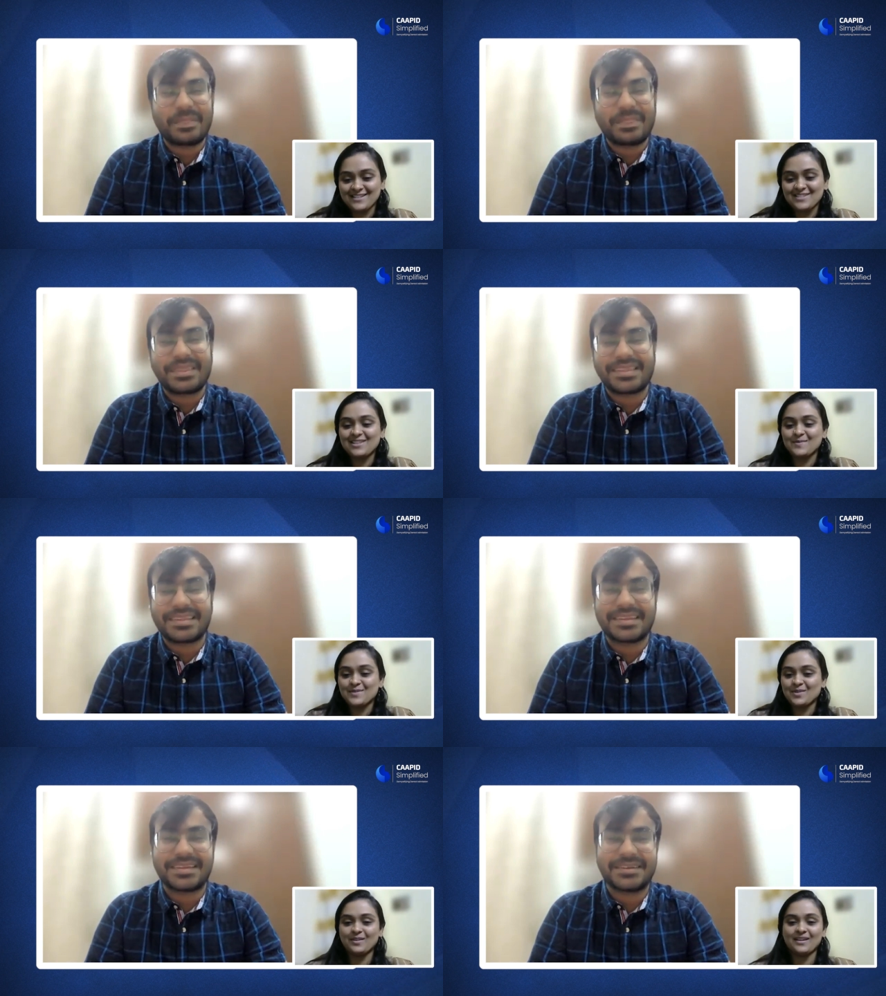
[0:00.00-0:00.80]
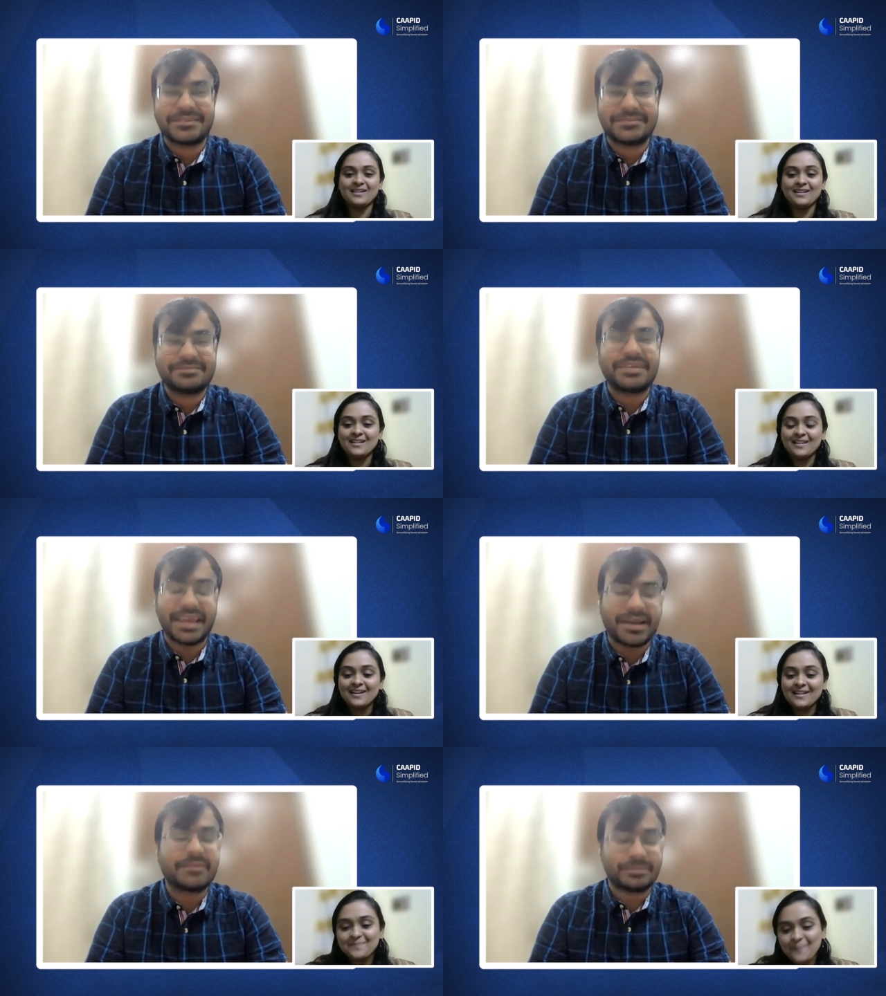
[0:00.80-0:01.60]
Speaker 1: that just keeps going.
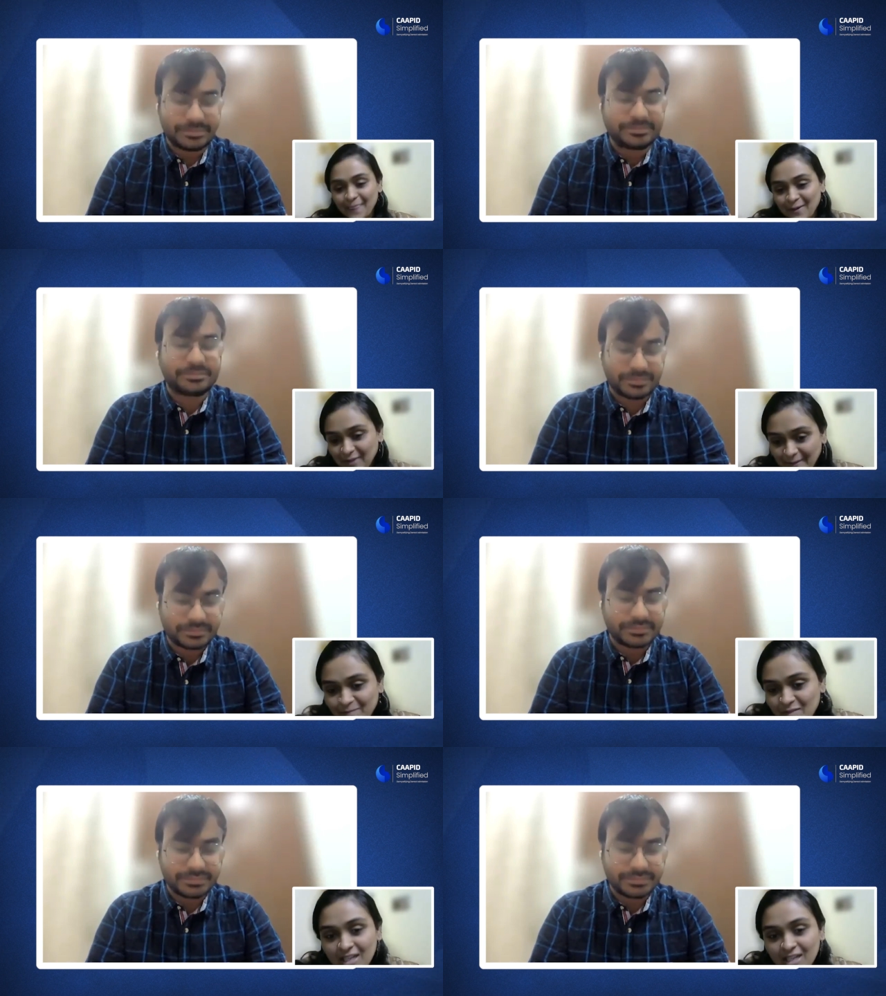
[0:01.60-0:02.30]
Yeah. Okay.